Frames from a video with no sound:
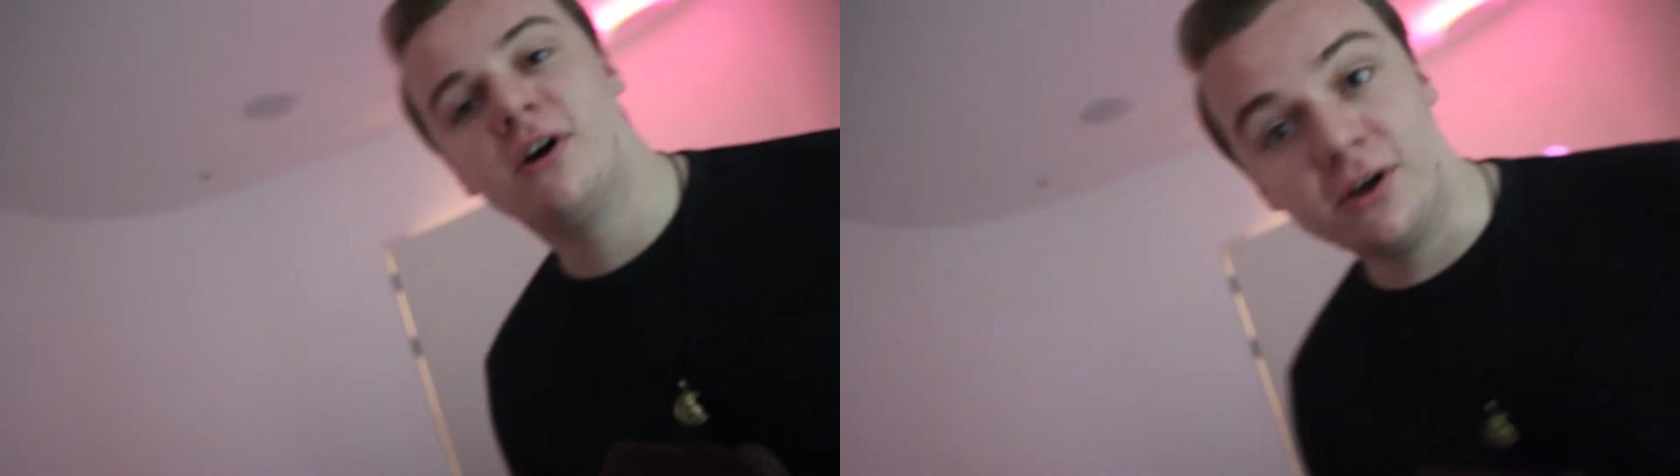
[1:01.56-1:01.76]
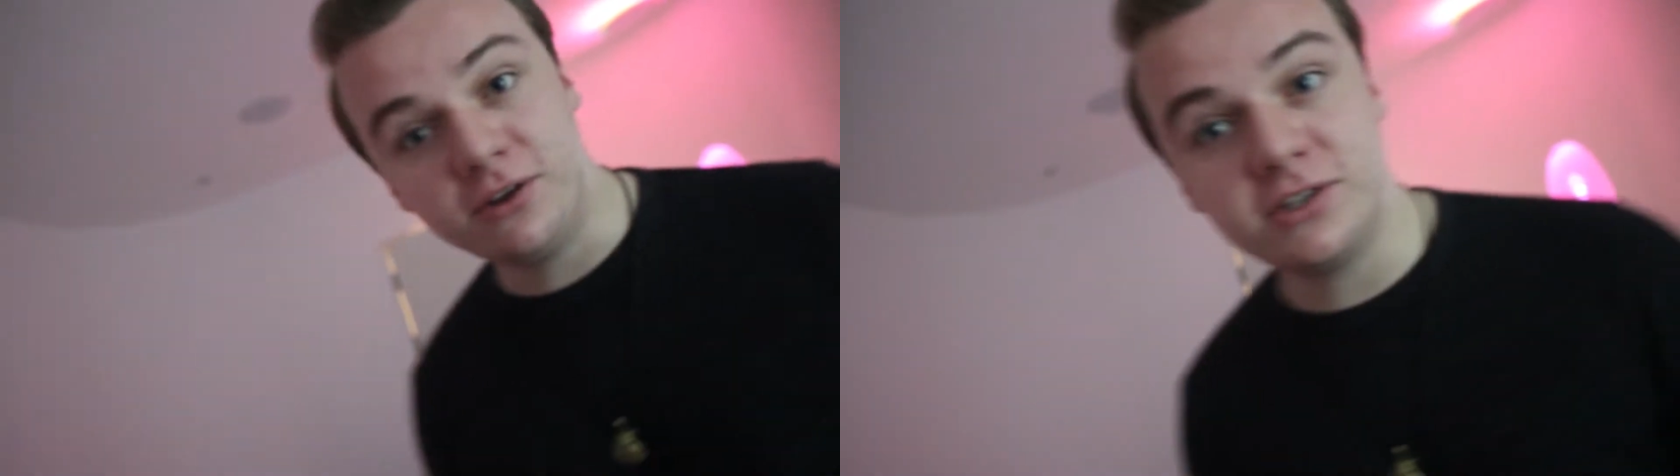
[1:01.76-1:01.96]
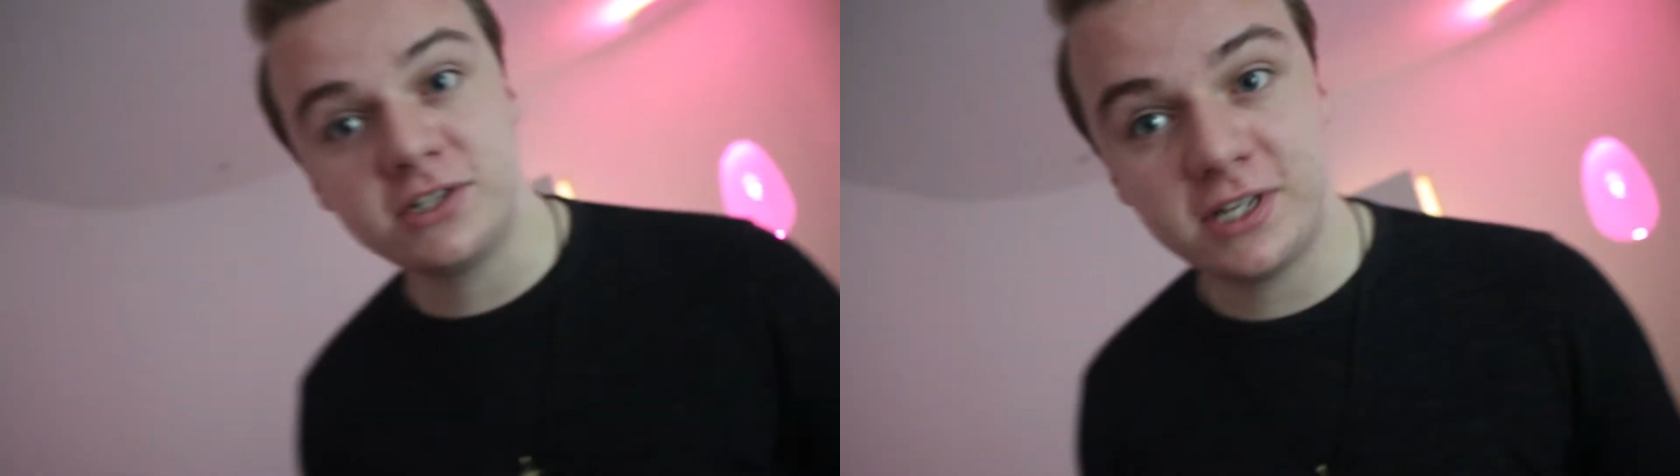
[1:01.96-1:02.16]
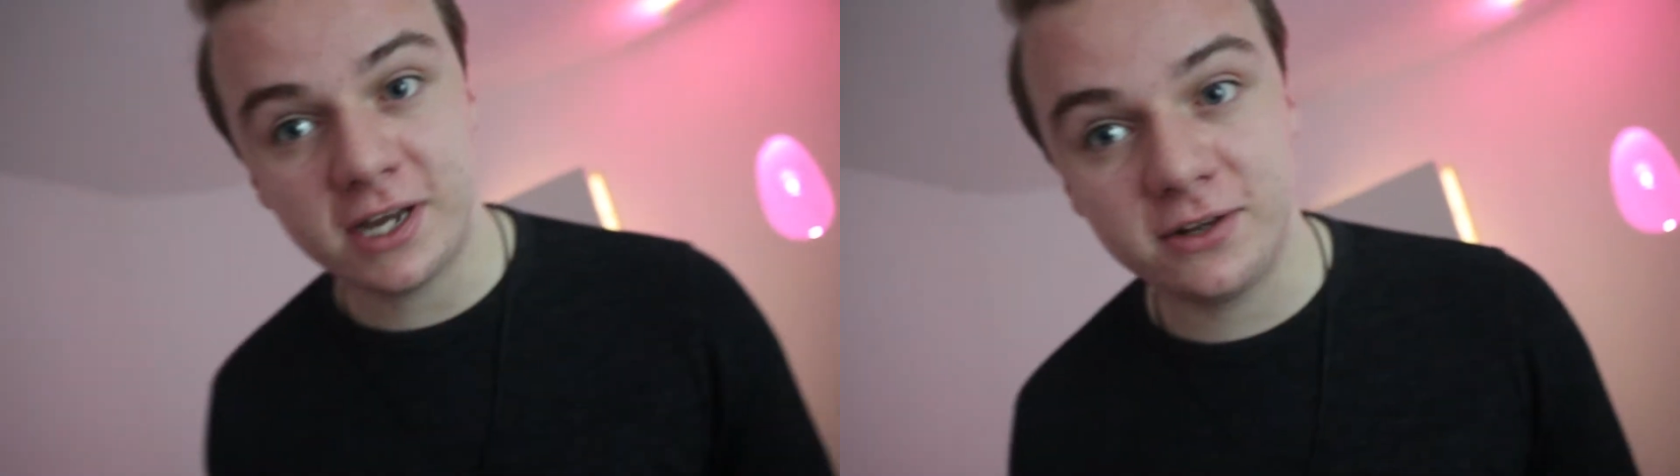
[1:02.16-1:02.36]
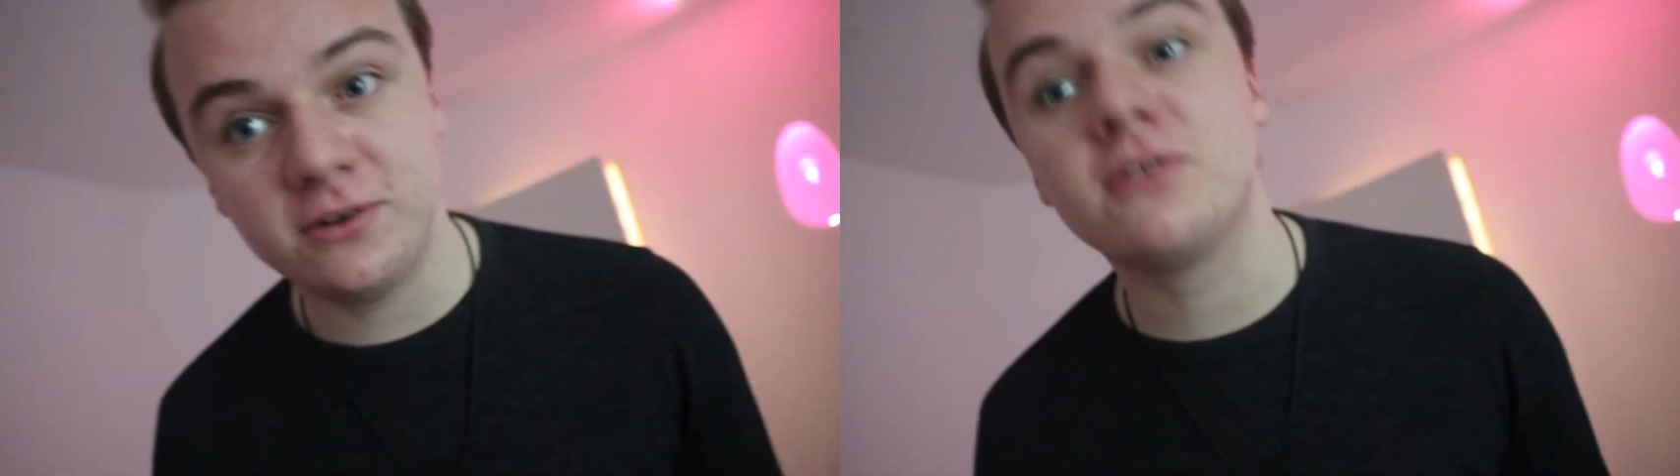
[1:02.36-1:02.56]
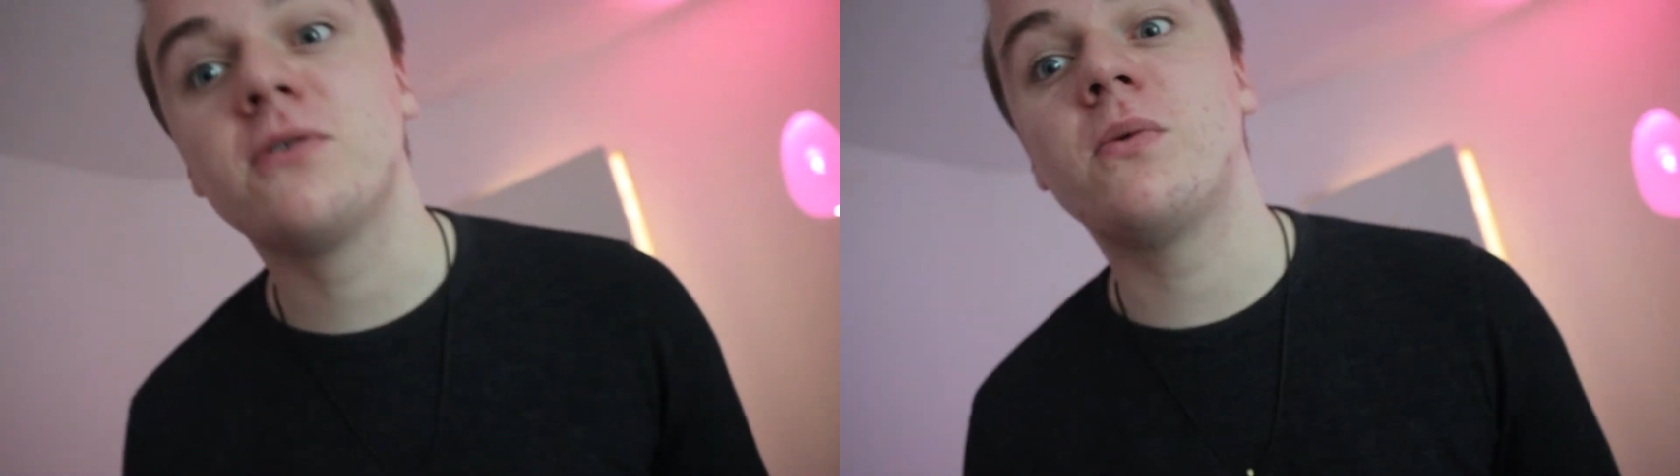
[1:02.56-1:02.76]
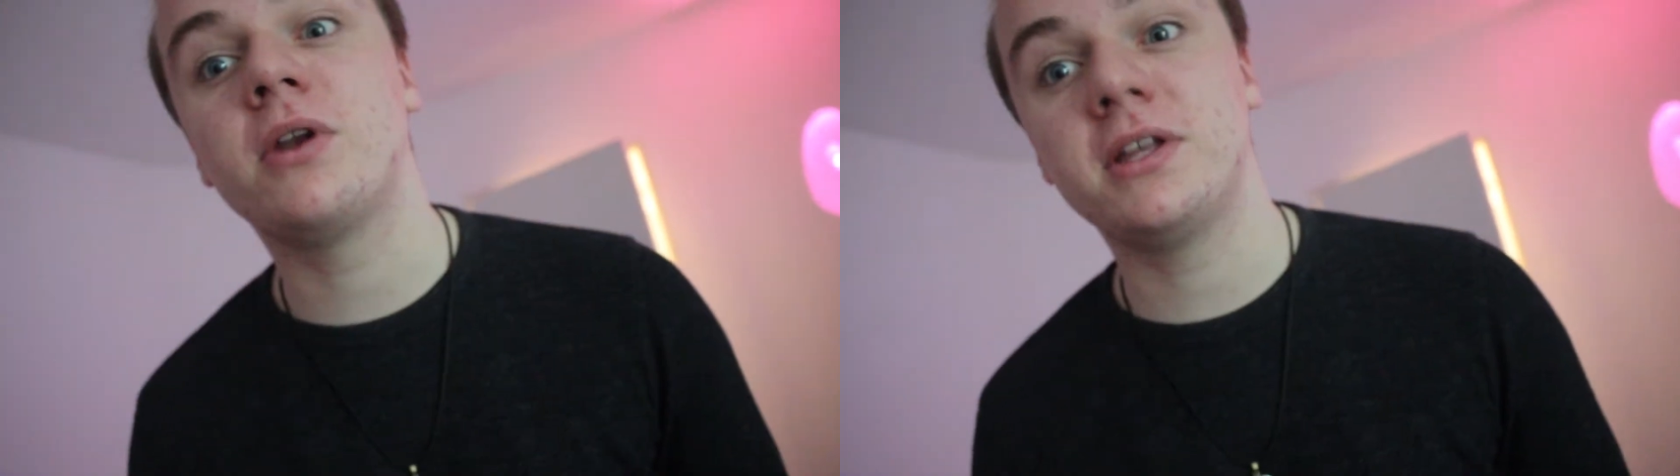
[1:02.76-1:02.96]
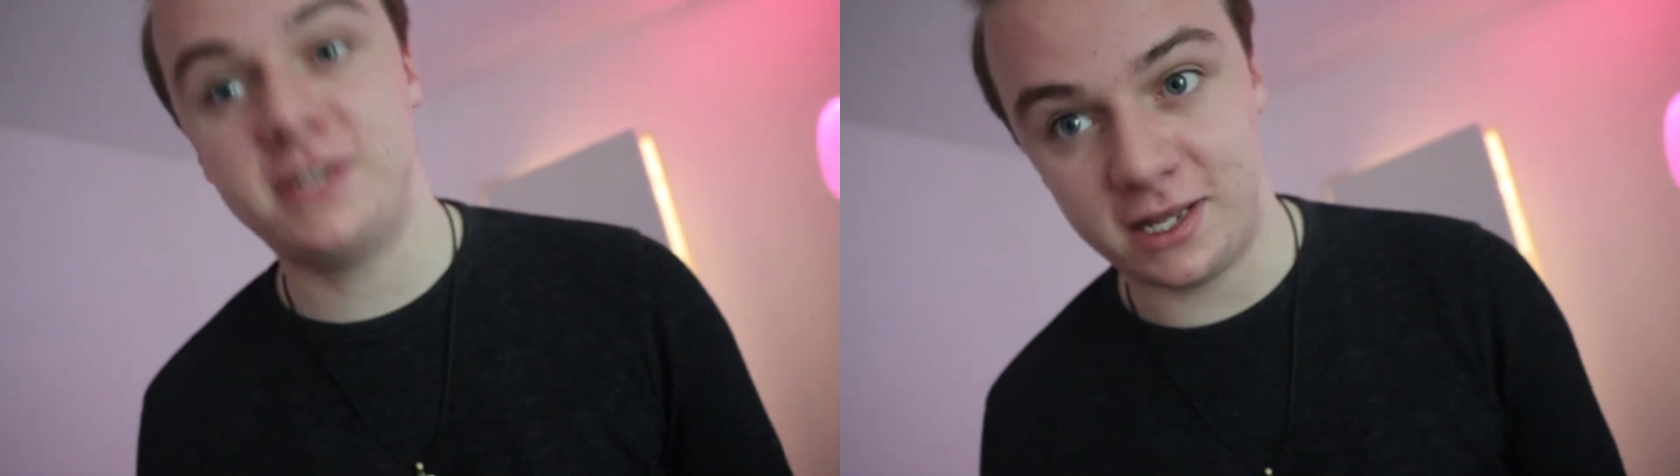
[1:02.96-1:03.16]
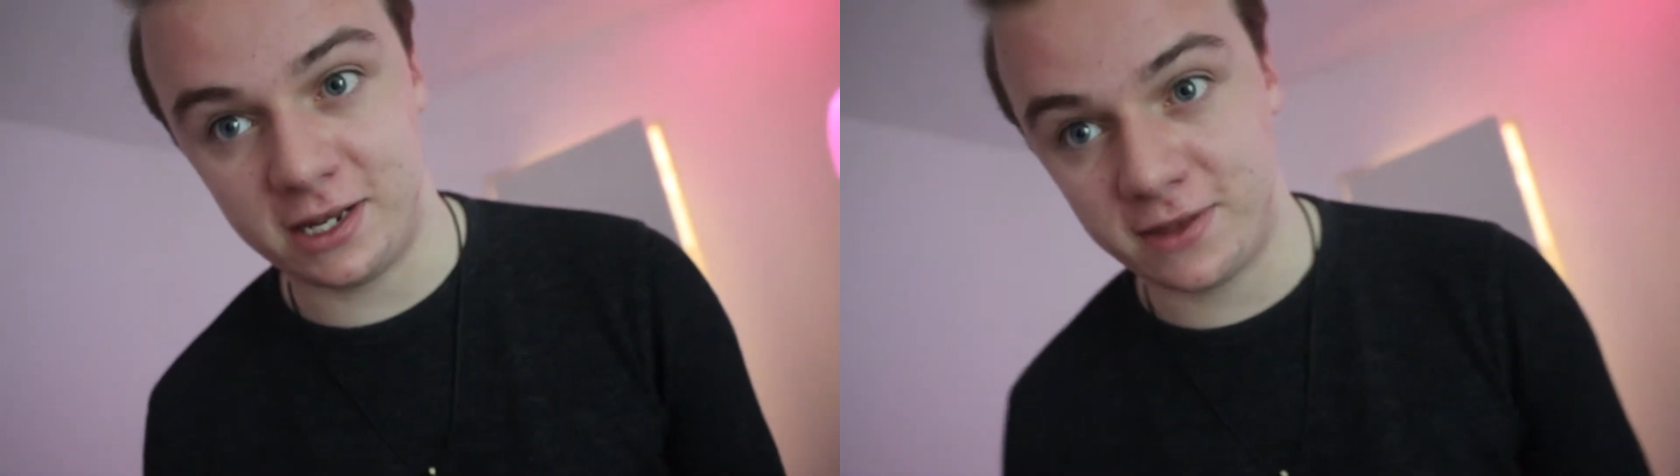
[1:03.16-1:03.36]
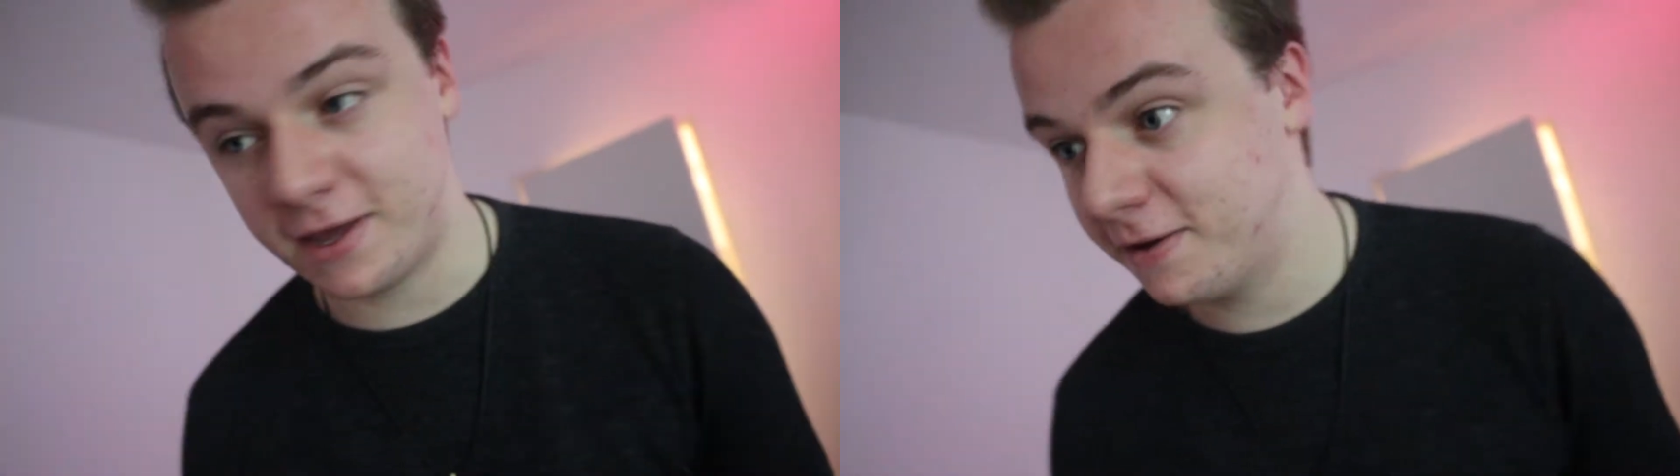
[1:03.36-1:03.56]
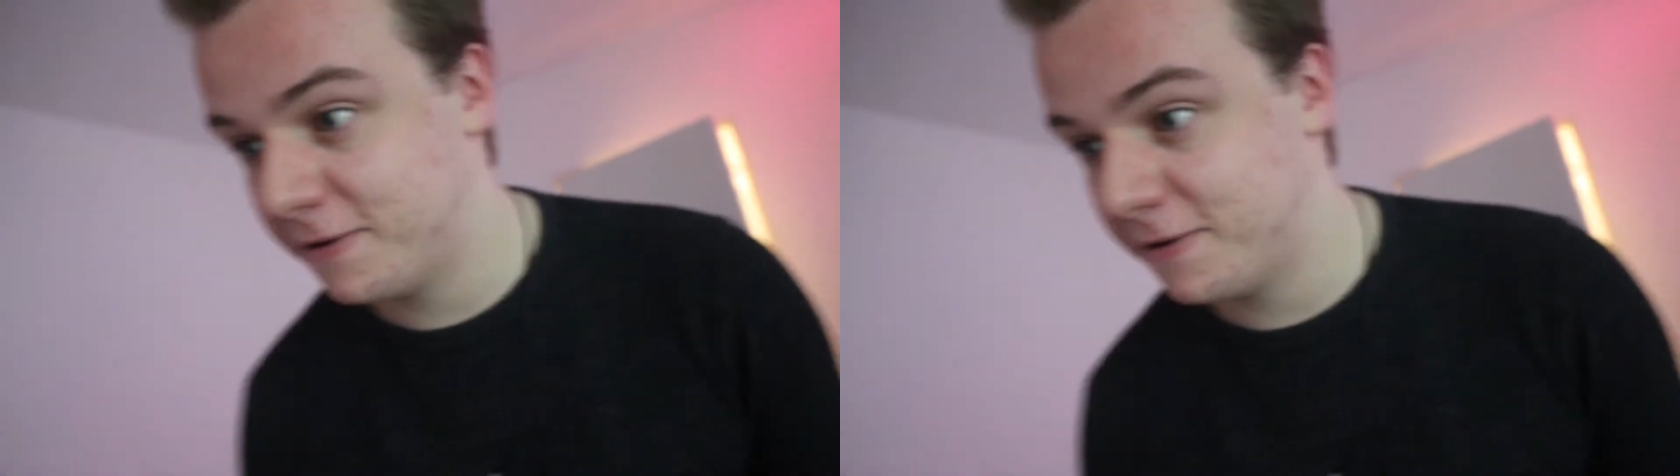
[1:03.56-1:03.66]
understand when I tell her that.